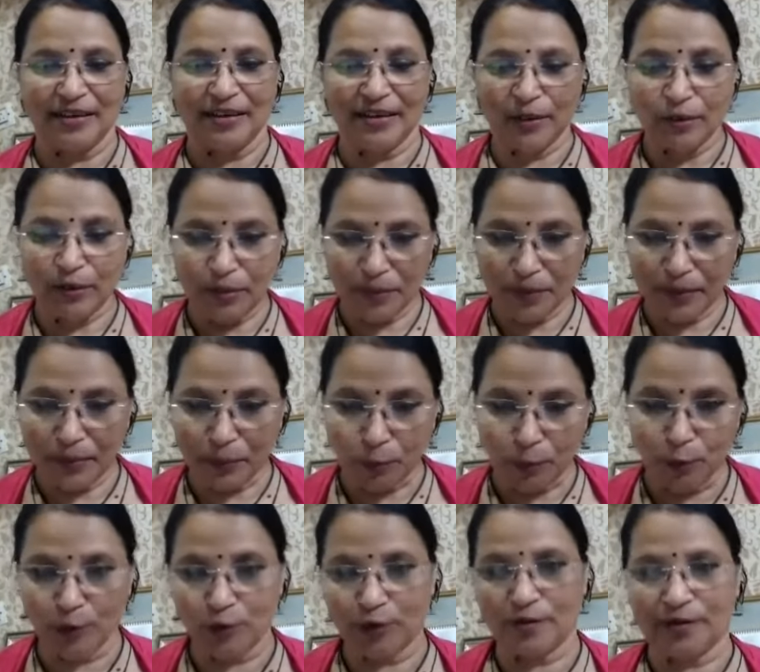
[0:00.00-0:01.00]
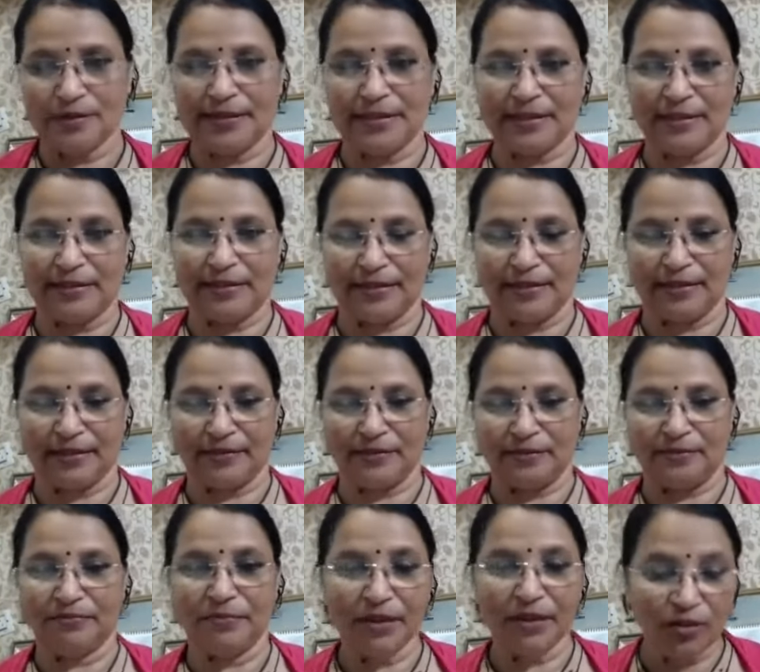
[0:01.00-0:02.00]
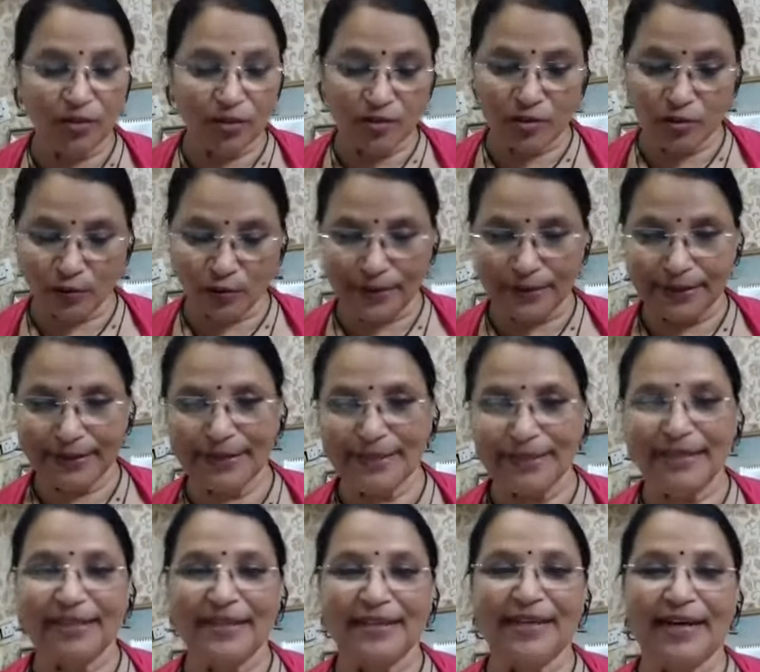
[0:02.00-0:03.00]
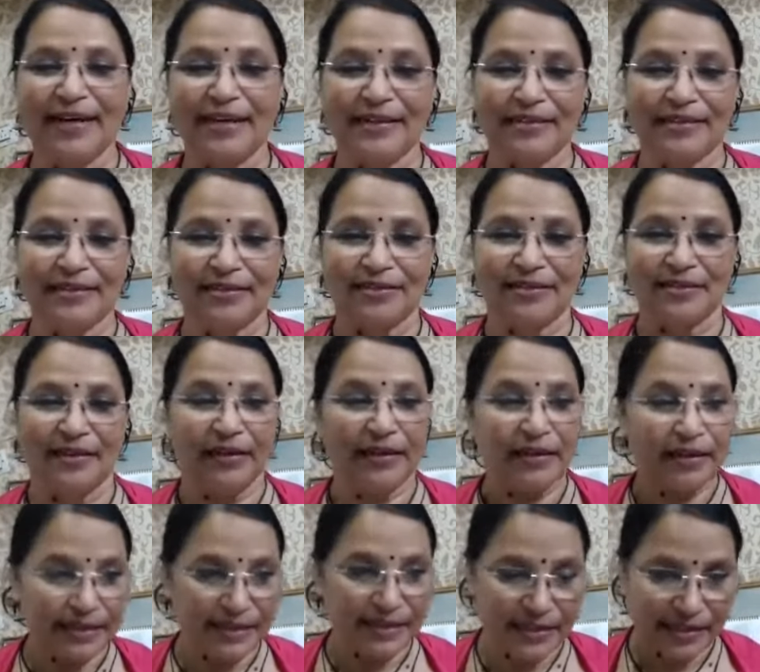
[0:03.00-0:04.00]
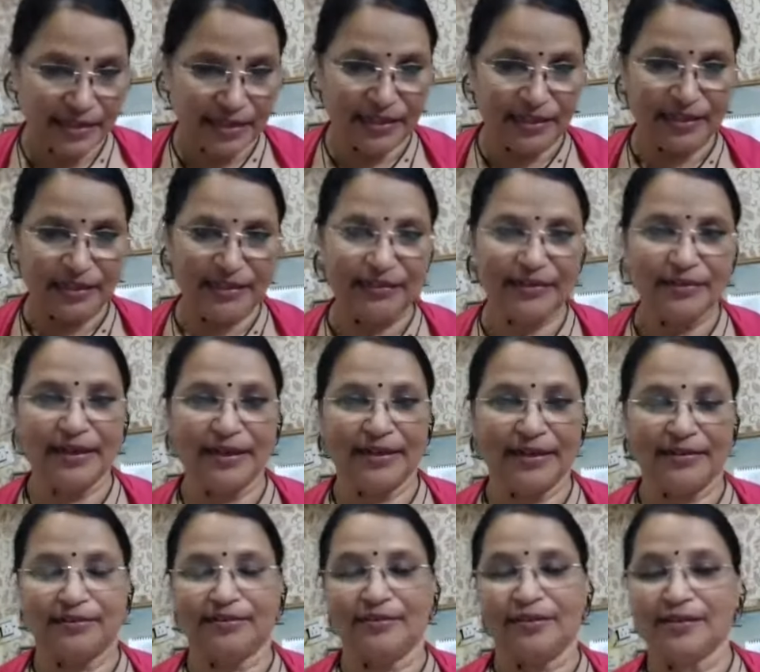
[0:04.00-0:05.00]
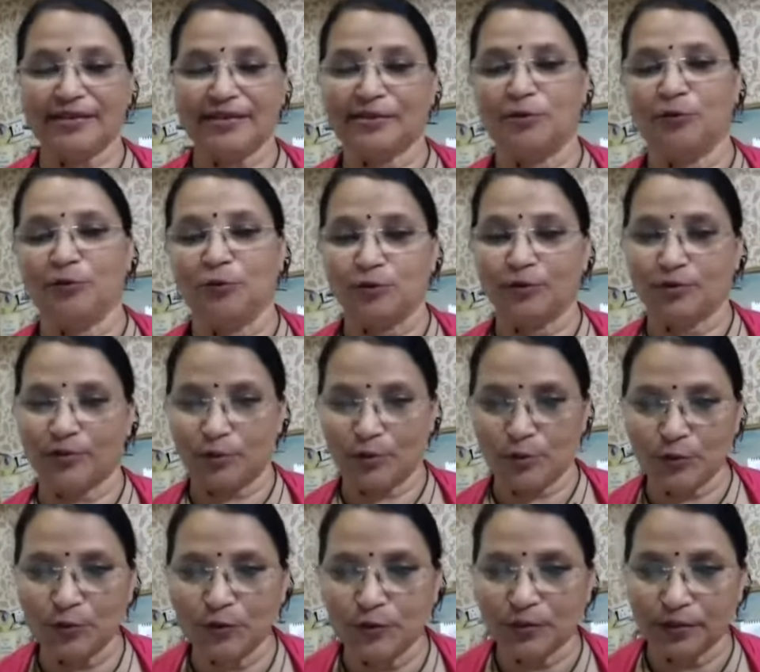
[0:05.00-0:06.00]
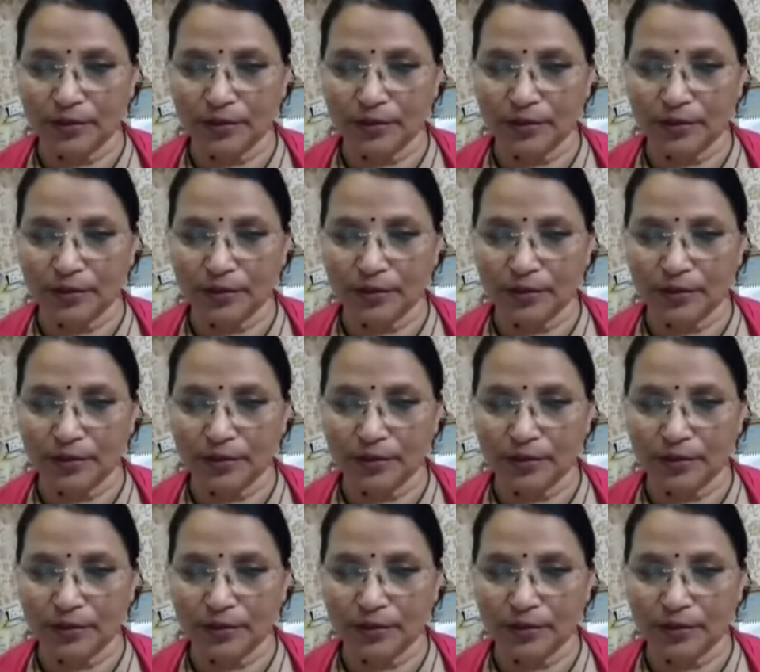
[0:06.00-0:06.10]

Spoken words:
He will be more consistent because already he has seen that this goes to